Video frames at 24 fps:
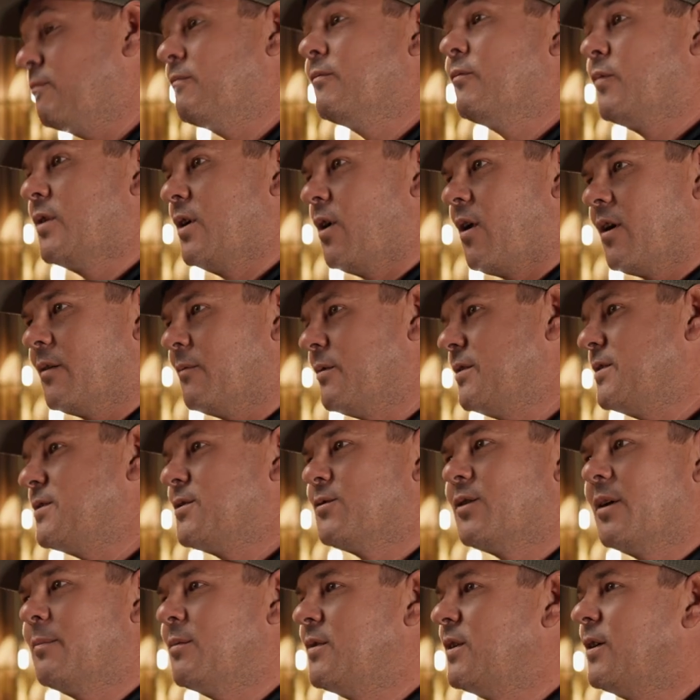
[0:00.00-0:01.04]
we are we
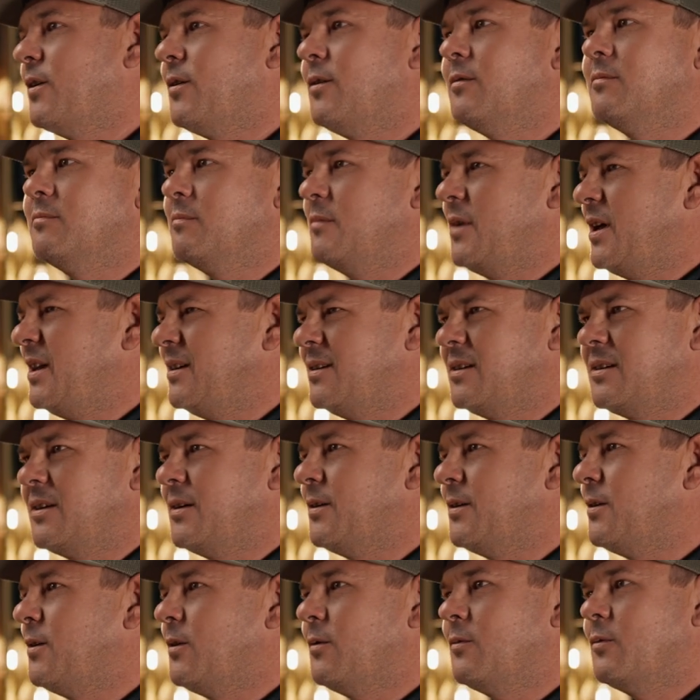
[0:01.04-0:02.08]
strip till, min
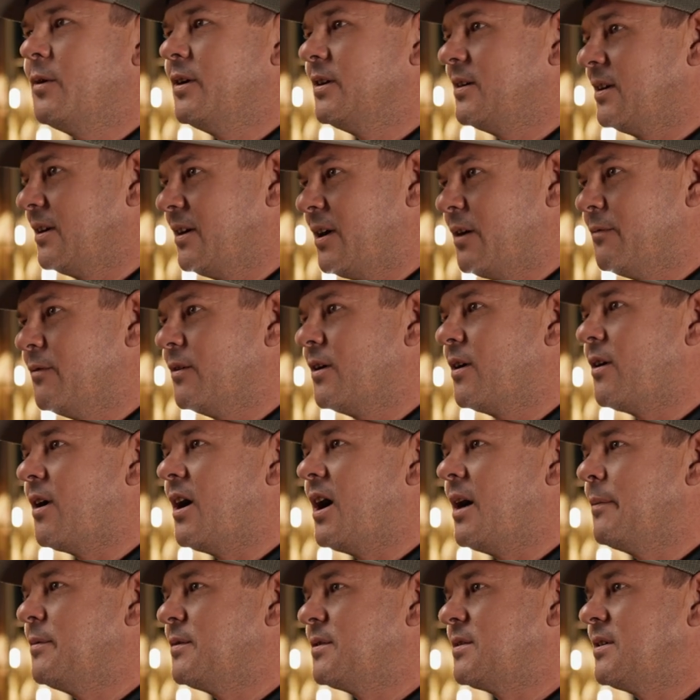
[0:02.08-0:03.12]
till, went to cover
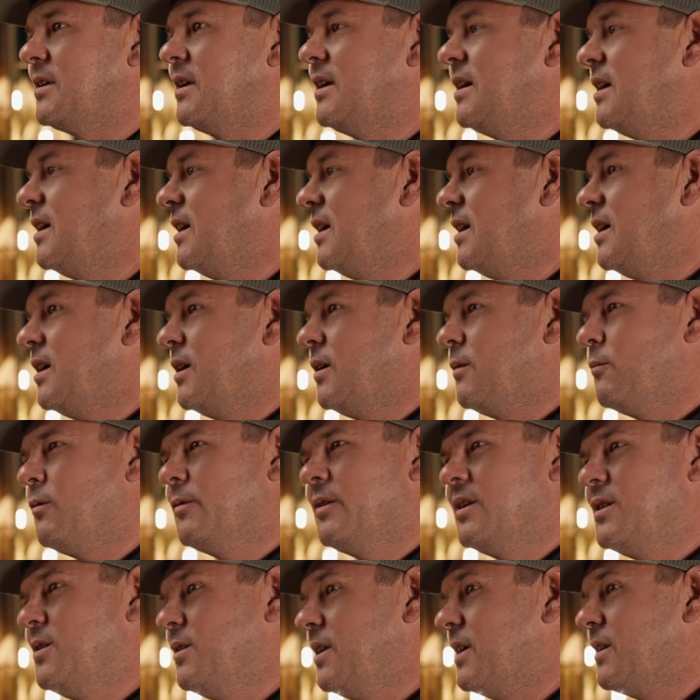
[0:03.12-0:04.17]
crops. Well,
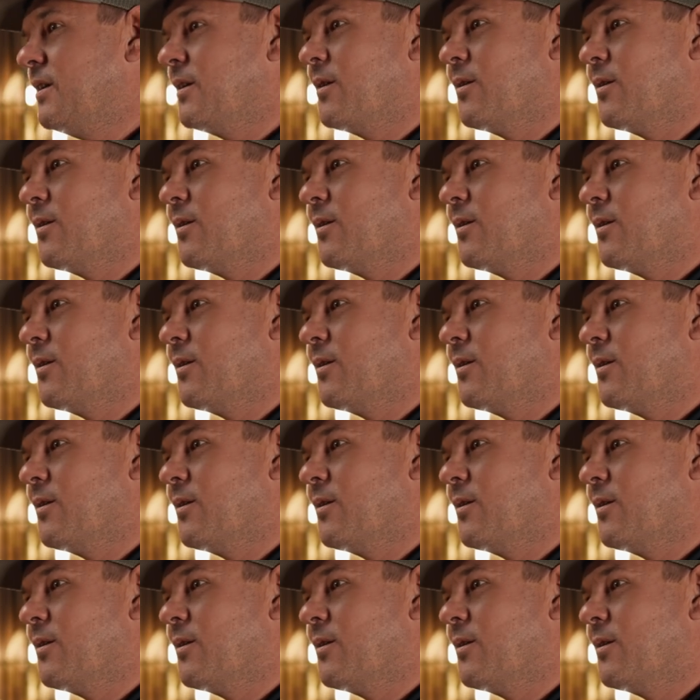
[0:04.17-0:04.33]
then you get a